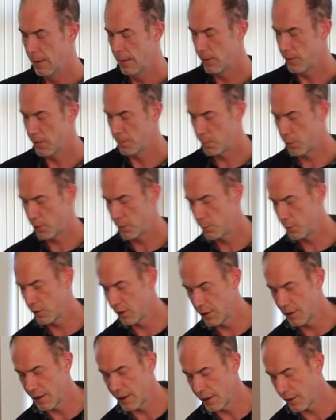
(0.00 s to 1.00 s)
you'd
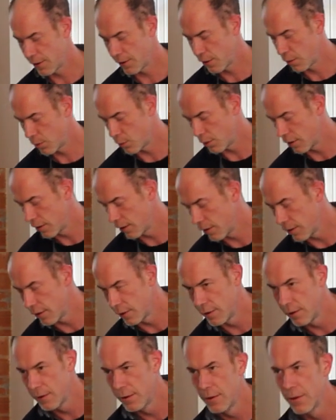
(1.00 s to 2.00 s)
probably get quite
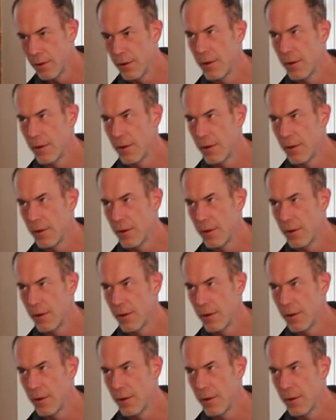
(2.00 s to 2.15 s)
a